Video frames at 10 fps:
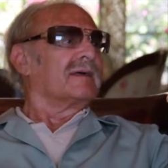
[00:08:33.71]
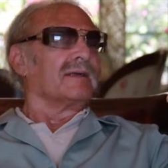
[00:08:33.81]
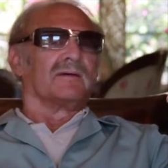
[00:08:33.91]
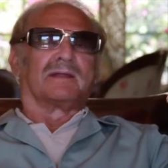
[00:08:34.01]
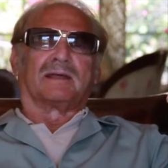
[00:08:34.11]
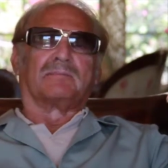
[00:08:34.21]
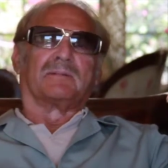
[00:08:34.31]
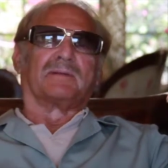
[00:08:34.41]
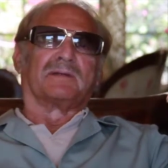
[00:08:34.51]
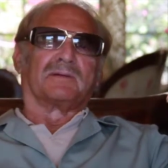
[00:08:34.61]
You know, it had
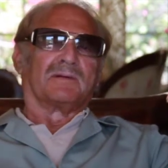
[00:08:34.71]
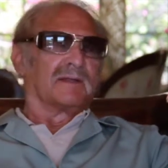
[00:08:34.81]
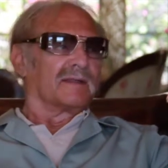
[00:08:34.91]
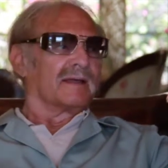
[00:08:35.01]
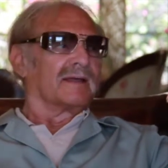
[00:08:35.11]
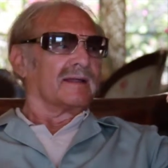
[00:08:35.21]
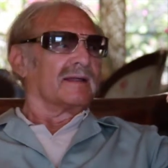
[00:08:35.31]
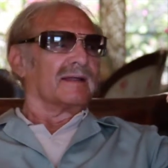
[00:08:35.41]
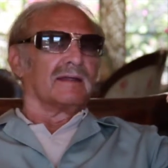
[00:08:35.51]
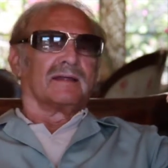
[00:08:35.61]
to be Peter or nothing.
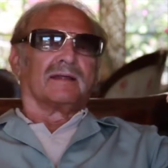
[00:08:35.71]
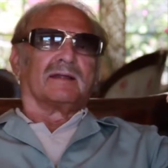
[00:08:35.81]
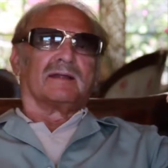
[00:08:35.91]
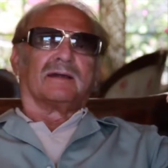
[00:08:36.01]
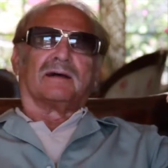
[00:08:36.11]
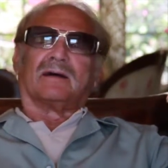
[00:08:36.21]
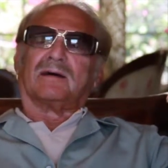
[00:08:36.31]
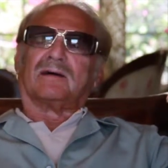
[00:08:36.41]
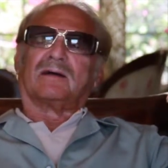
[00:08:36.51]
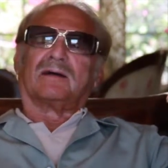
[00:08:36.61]

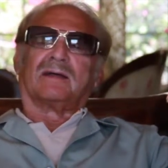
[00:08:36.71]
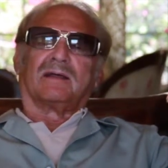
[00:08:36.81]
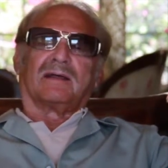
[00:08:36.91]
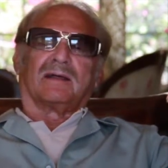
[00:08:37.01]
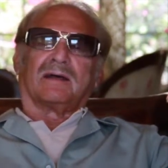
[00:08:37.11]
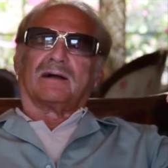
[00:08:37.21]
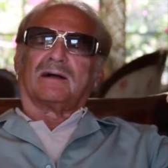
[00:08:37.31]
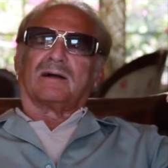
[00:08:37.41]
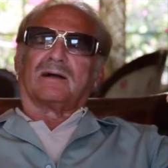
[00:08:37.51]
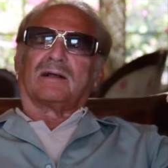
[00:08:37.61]
Uh,
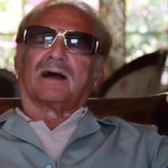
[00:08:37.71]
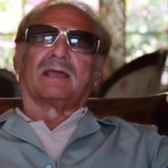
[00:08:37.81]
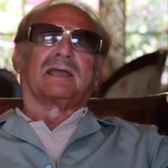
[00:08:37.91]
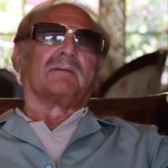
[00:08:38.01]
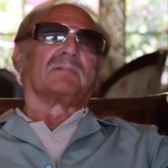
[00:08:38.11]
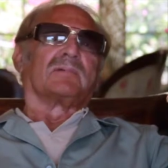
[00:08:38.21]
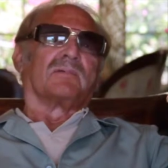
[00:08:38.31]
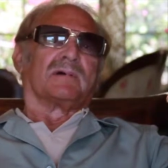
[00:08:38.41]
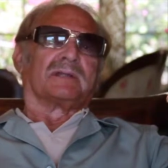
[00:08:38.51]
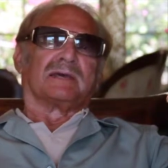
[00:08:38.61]
a guy came to me
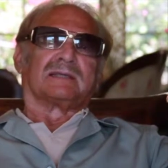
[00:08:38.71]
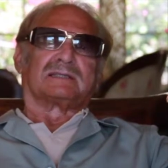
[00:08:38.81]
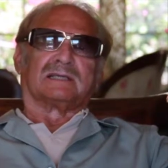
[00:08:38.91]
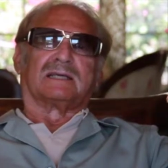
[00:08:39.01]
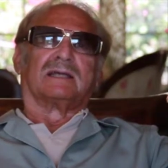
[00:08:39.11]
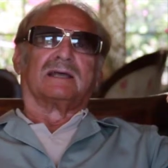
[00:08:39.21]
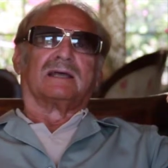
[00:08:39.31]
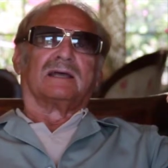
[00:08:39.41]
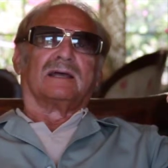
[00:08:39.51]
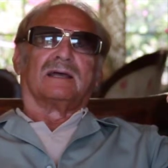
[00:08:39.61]
one day and said,
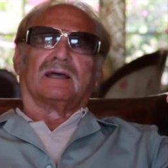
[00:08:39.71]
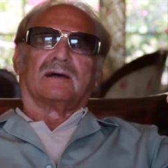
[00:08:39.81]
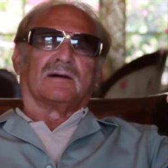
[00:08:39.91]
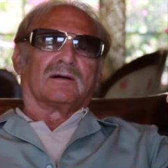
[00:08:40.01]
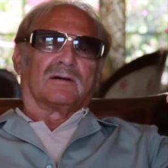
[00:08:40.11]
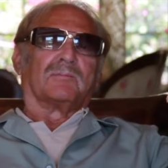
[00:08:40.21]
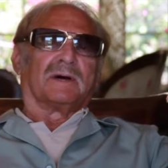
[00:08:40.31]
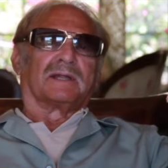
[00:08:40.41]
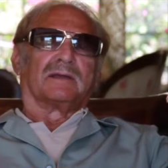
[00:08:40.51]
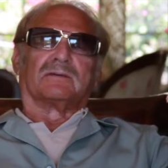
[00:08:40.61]
uh, a
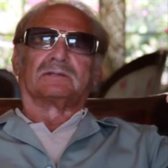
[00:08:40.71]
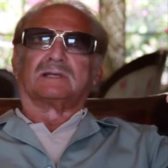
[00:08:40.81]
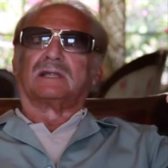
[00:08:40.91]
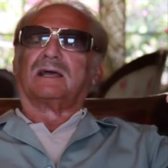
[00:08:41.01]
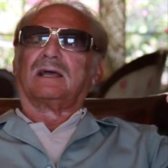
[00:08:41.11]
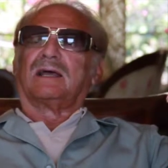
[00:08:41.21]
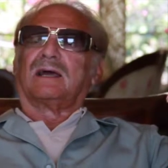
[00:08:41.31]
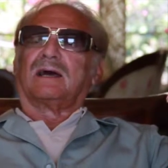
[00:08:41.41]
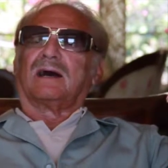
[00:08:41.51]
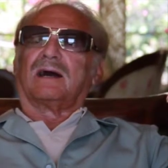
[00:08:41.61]
buddy who said,
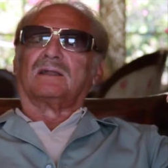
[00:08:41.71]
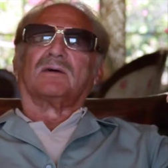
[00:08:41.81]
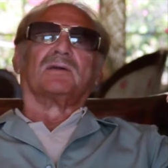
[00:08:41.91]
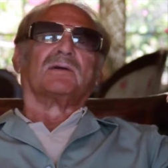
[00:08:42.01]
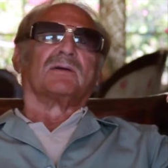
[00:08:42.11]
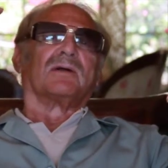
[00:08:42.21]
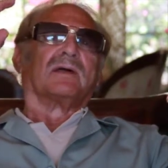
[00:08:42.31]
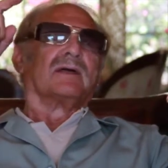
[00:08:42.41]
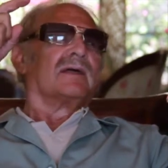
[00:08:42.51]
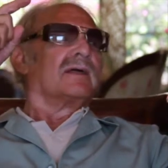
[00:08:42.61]
I know you're,
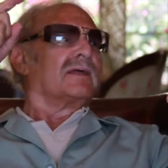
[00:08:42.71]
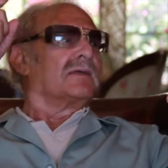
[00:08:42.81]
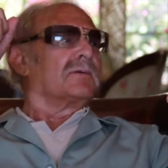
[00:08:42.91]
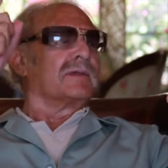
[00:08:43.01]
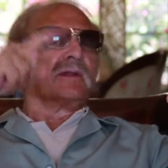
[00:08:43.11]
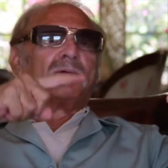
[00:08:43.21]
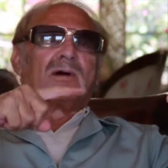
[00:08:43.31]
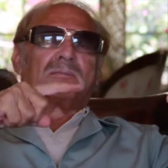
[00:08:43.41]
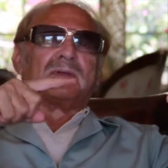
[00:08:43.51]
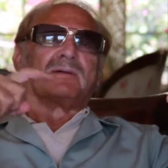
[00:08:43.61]
you really
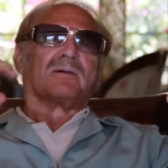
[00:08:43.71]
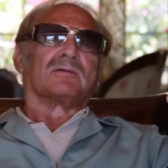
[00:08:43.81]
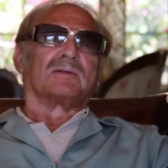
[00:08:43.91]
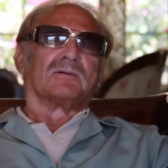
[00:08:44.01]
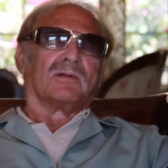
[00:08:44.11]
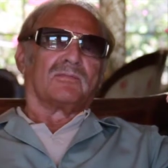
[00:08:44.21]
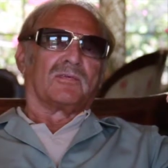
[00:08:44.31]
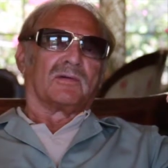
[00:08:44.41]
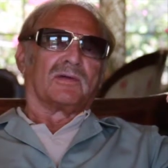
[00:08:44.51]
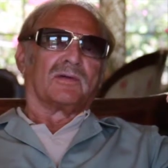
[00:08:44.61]
want Peter O'Toole
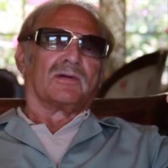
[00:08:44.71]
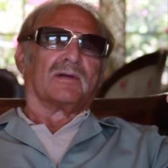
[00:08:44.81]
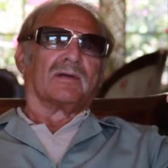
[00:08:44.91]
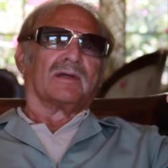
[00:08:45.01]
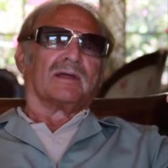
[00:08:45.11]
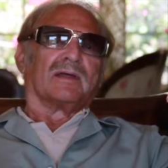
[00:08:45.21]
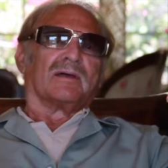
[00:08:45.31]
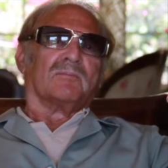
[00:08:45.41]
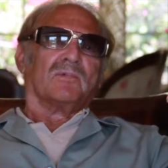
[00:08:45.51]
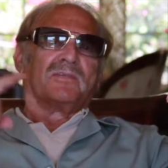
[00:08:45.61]
for your
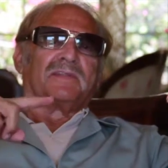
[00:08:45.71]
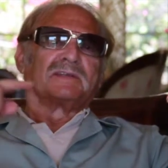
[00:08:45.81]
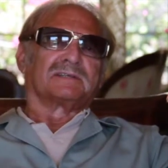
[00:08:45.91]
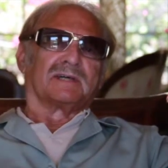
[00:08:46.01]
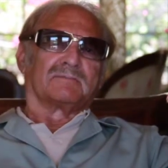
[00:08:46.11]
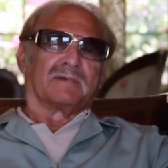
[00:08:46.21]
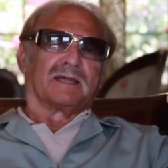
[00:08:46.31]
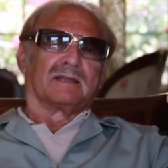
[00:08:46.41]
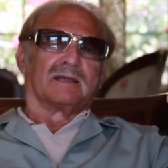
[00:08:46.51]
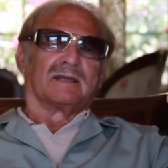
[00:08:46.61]
movie, The
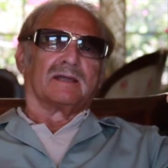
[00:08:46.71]
Stuntman.